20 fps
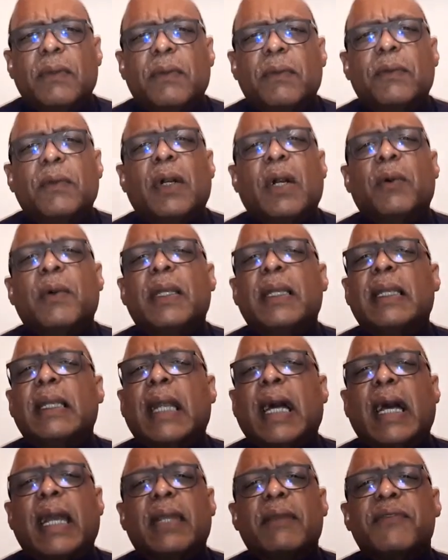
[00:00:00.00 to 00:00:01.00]
Through our
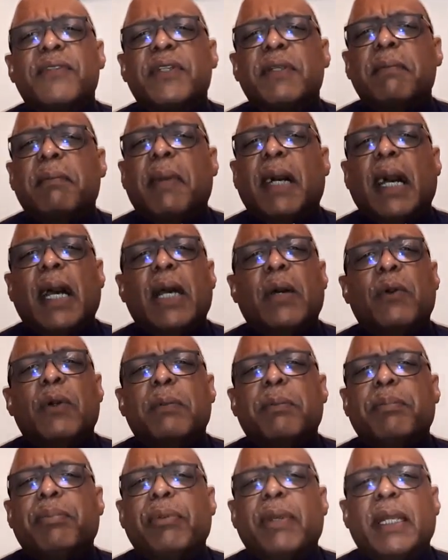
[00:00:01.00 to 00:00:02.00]
lives and by
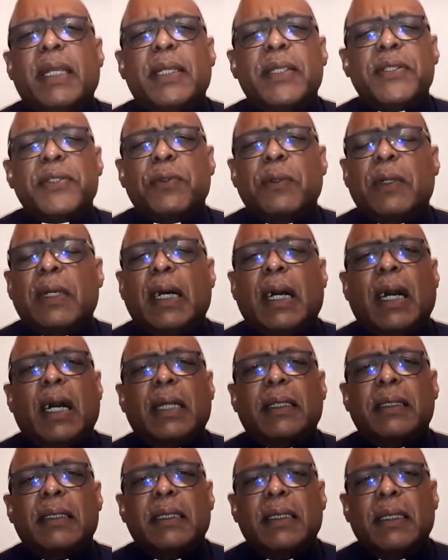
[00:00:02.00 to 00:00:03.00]
our prayers, O
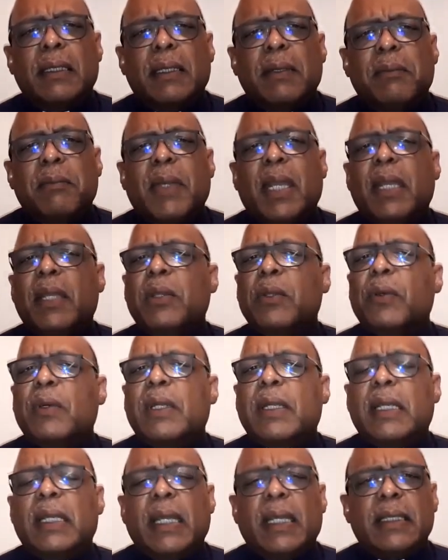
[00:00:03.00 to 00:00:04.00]
God, may
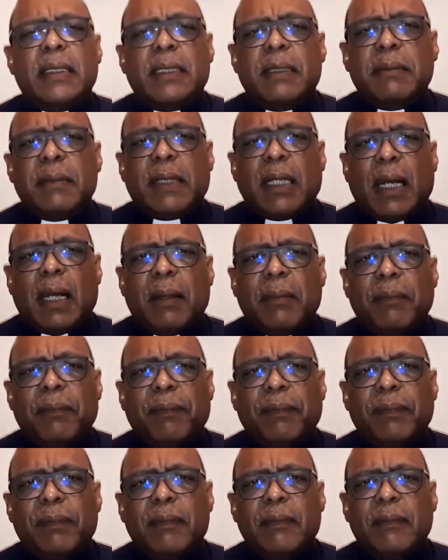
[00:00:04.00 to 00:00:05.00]
your kingdom come.